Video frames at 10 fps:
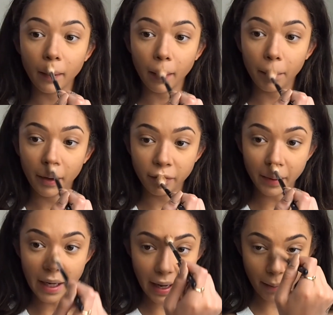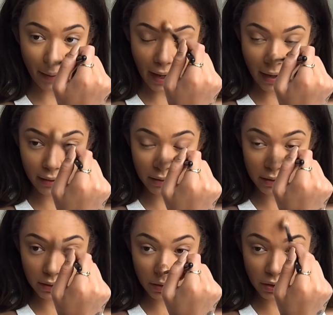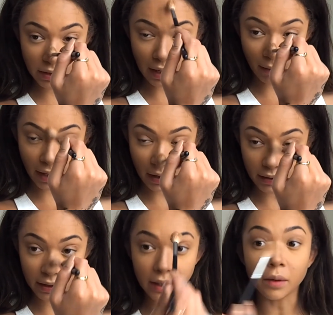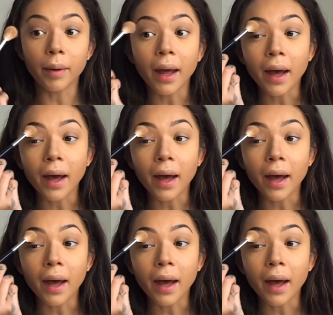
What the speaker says: above my lip and just down my nose a little bit,